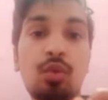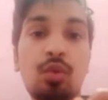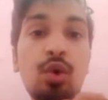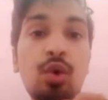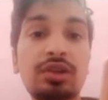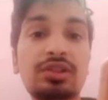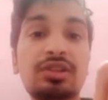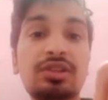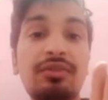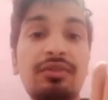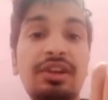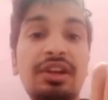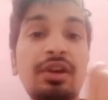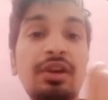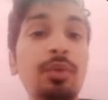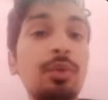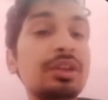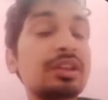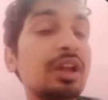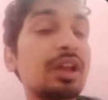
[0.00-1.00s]
Watch the video
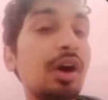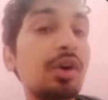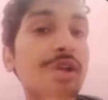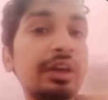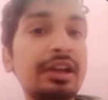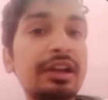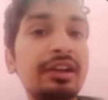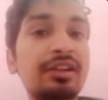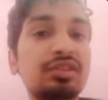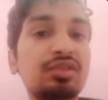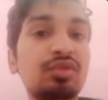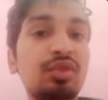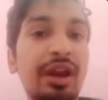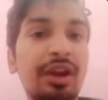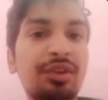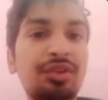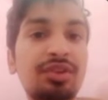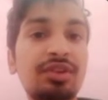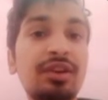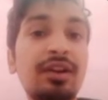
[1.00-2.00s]
without any
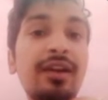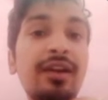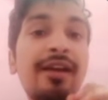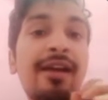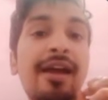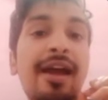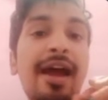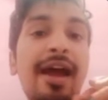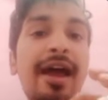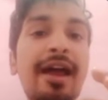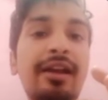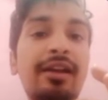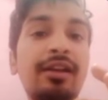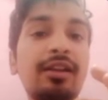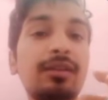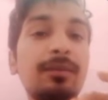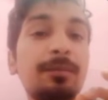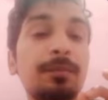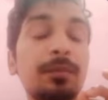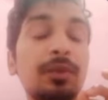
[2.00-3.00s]
distraction, and
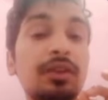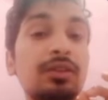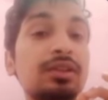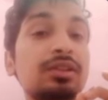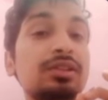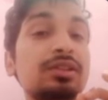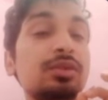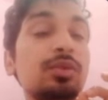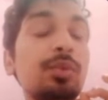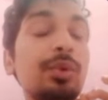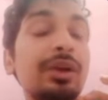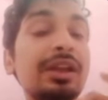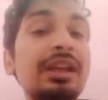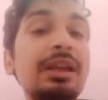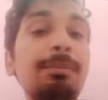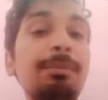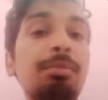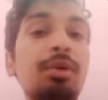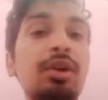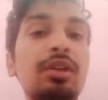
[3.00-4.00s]
this is very
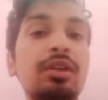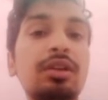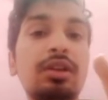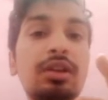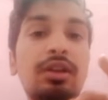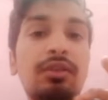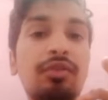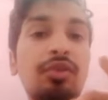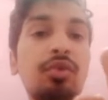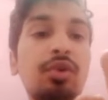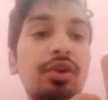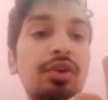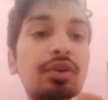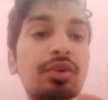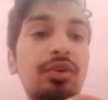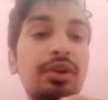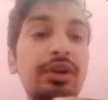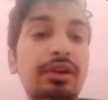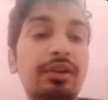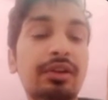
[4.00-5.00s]
important if you want to
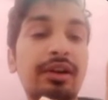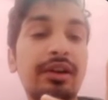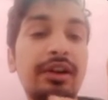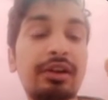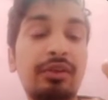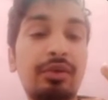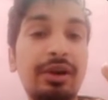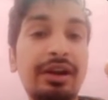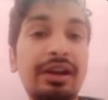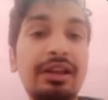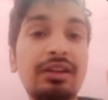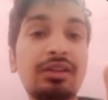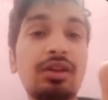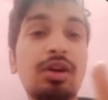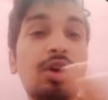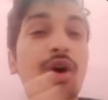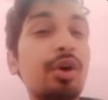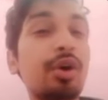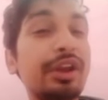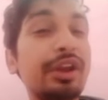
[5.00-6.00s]
do intraday trading
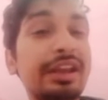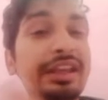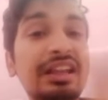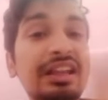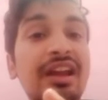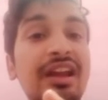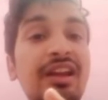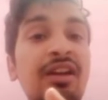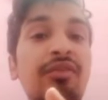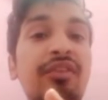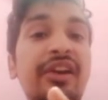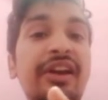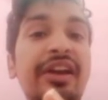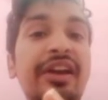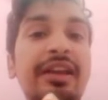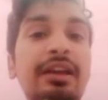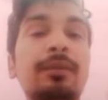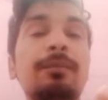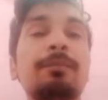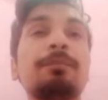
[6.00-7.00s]
or any kind of
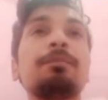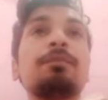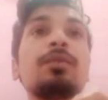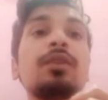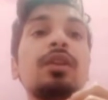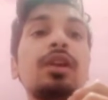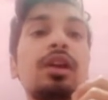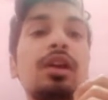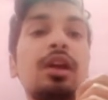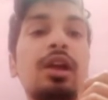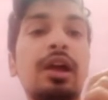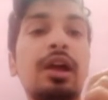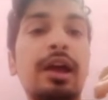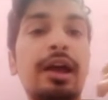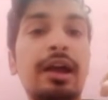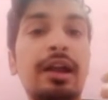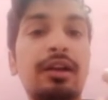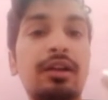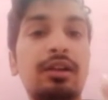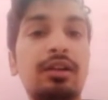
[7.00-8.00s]
trading, and